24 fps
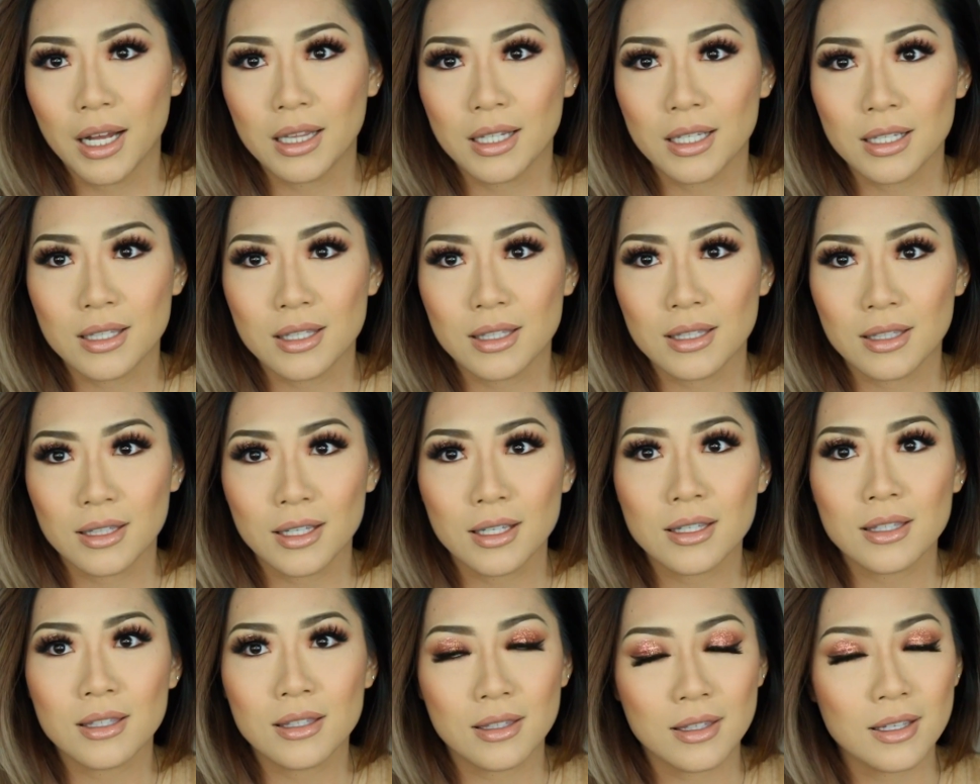
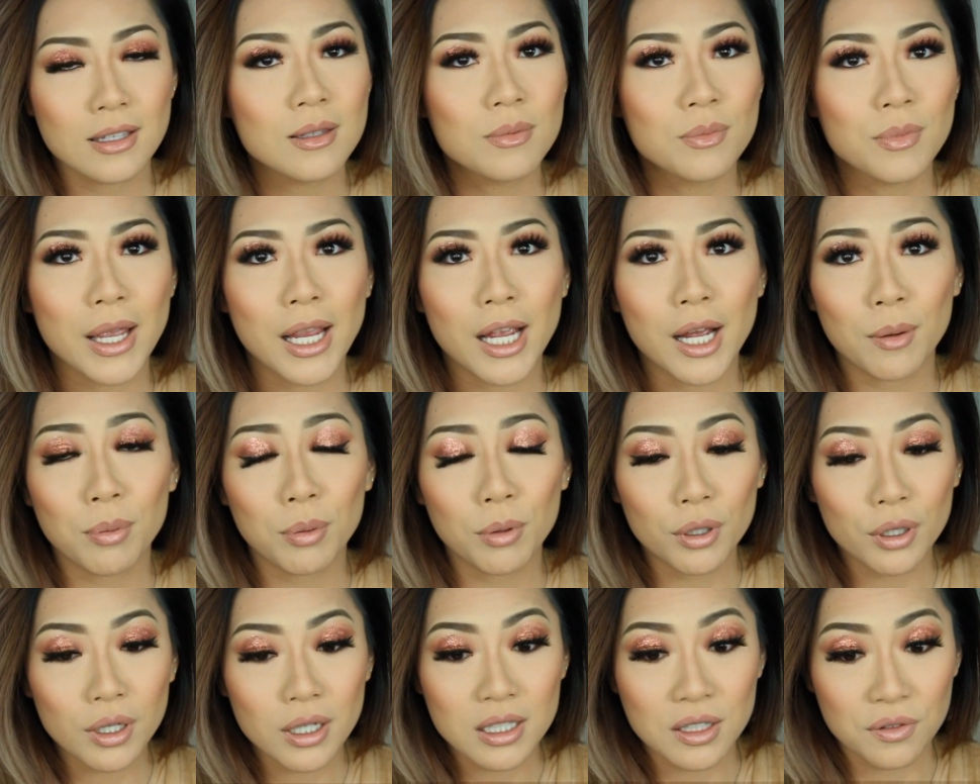This makeup
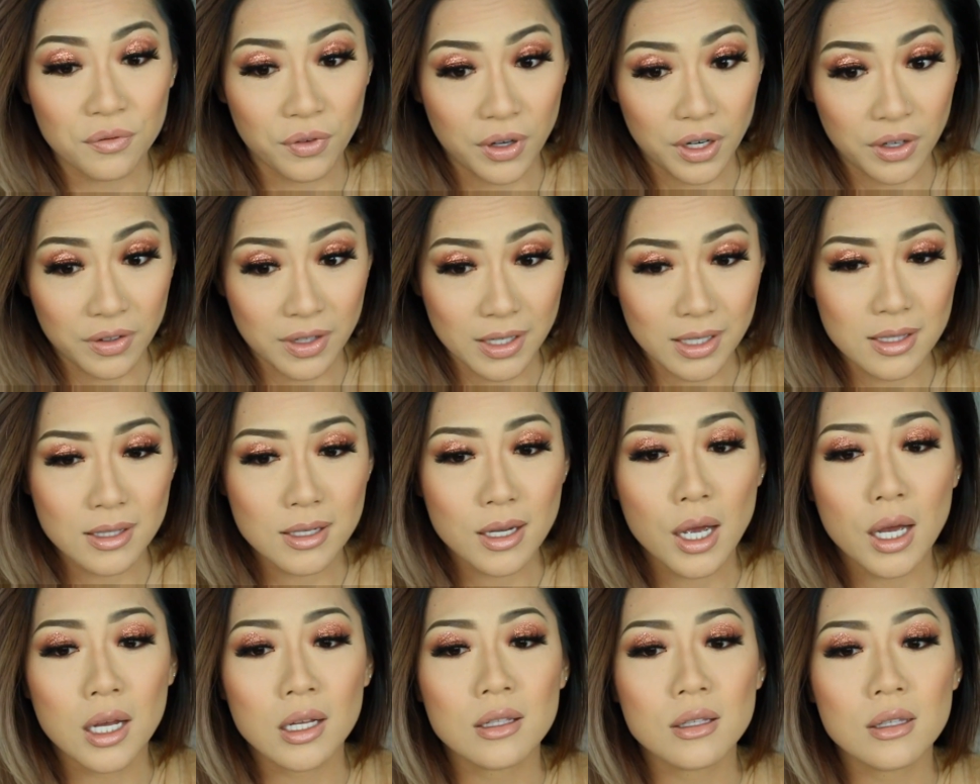look is very
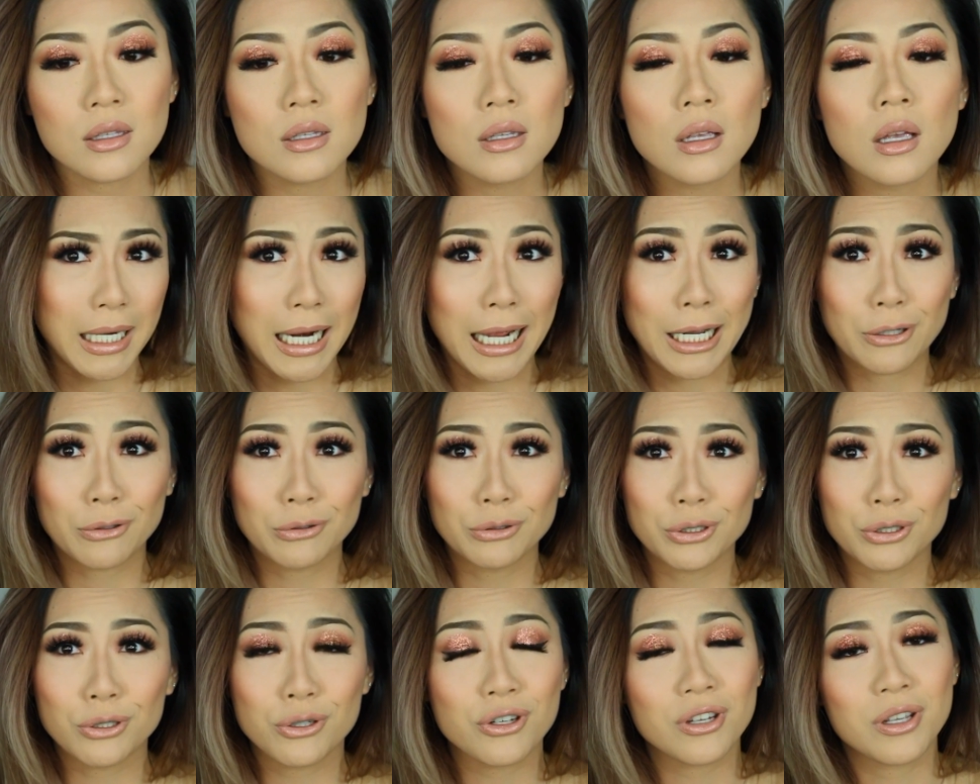intense. I
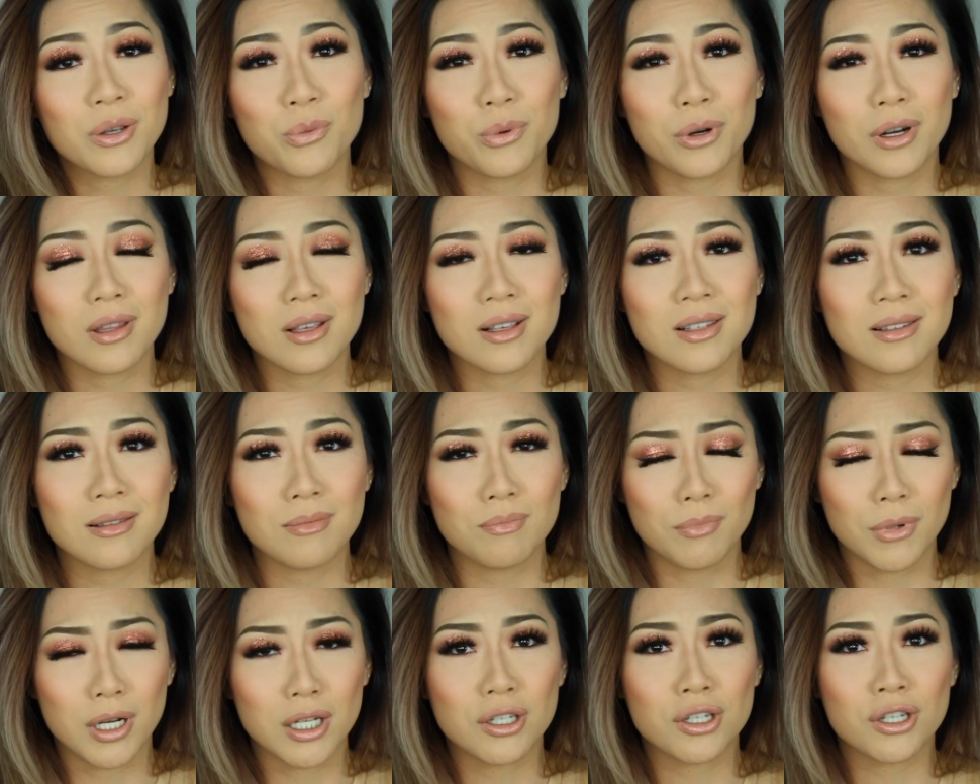don't usually wear this
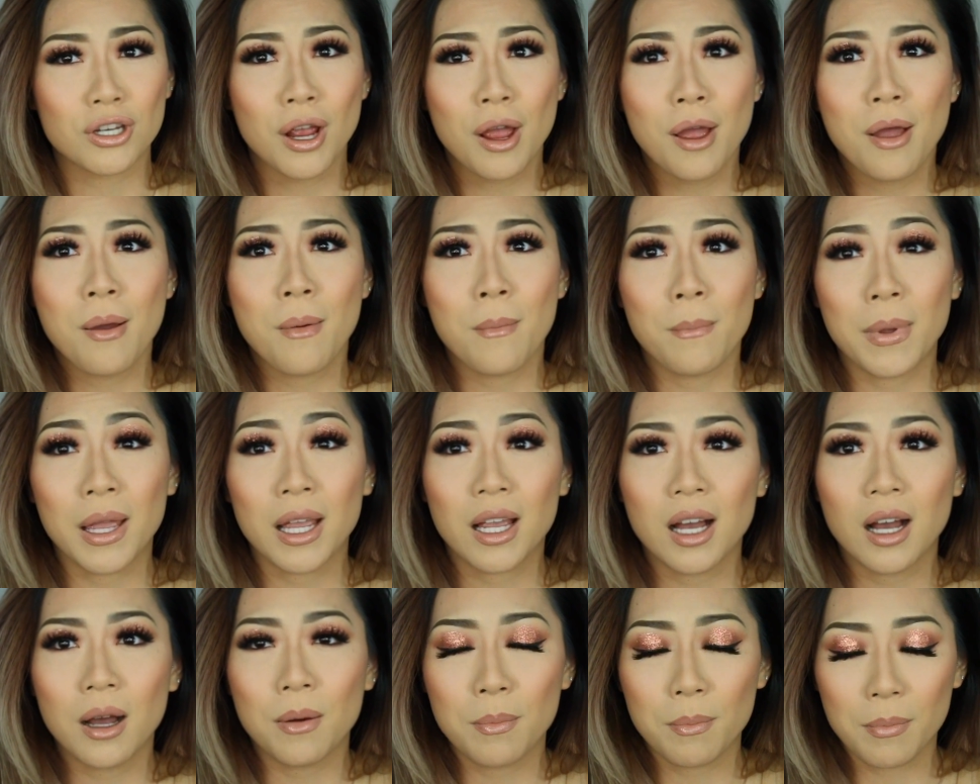much
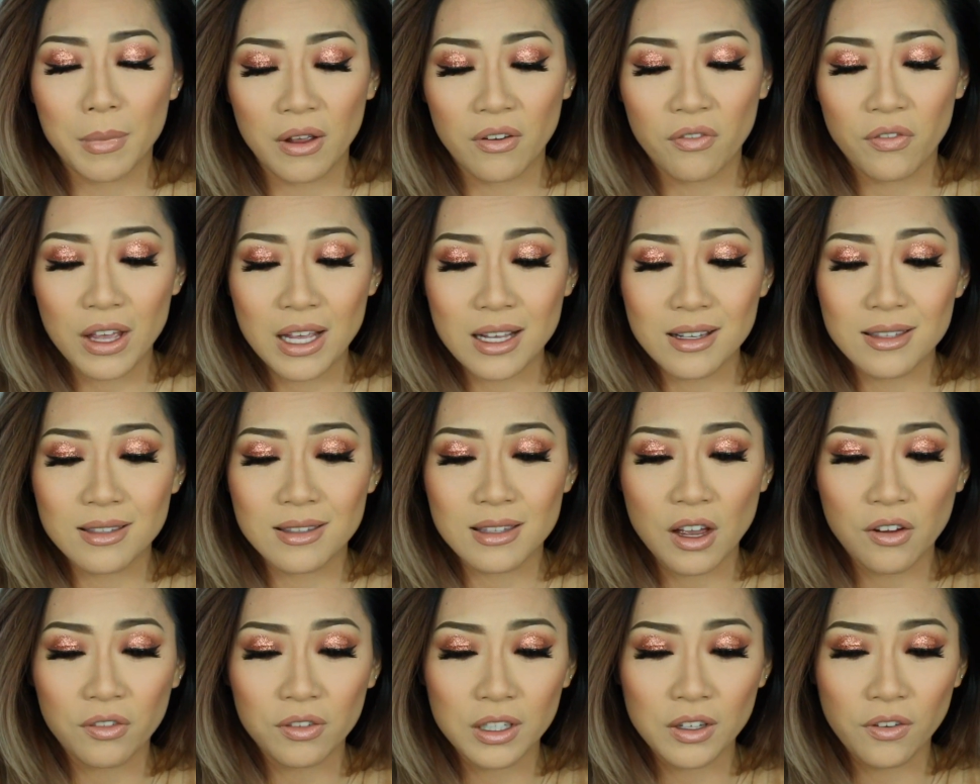makeup. My face
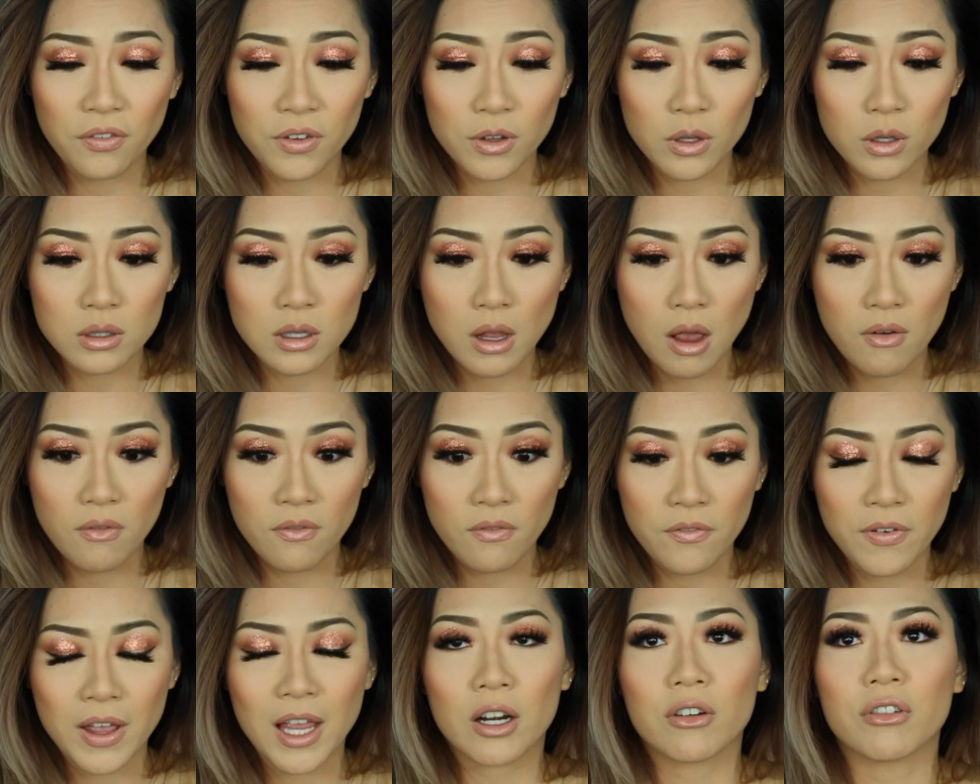definitely feels
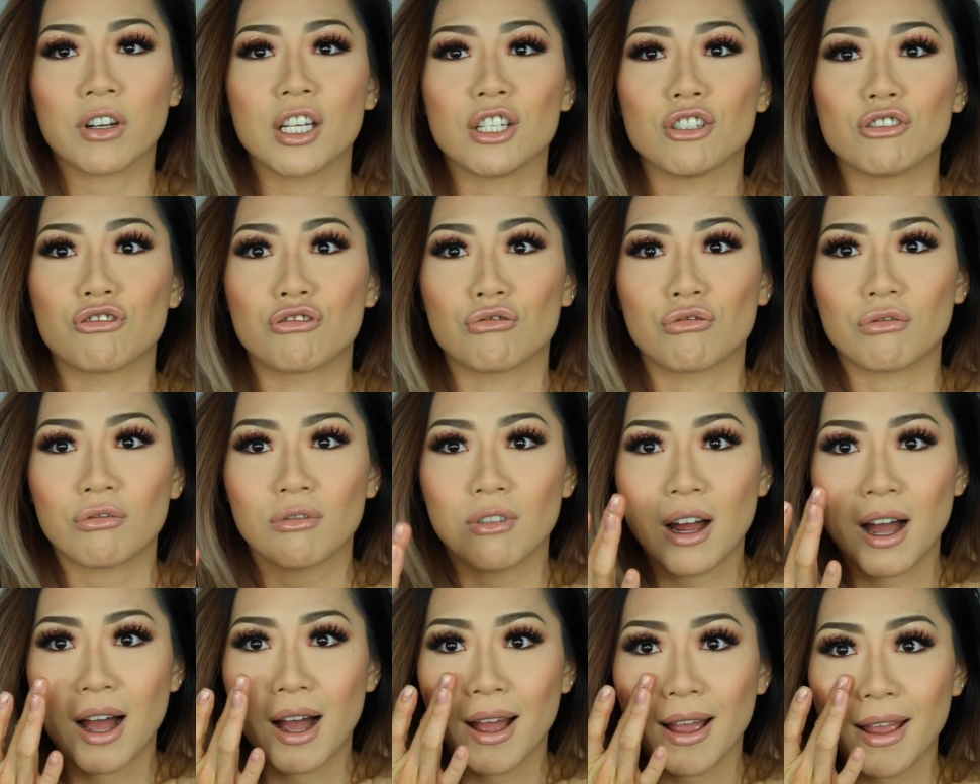very
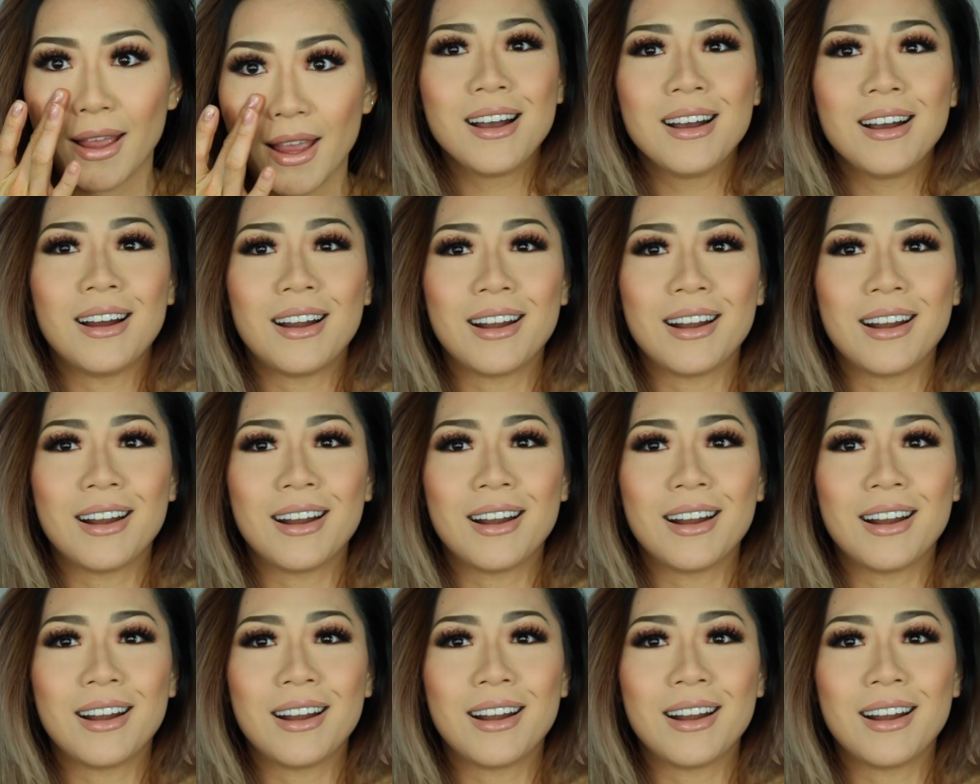dry.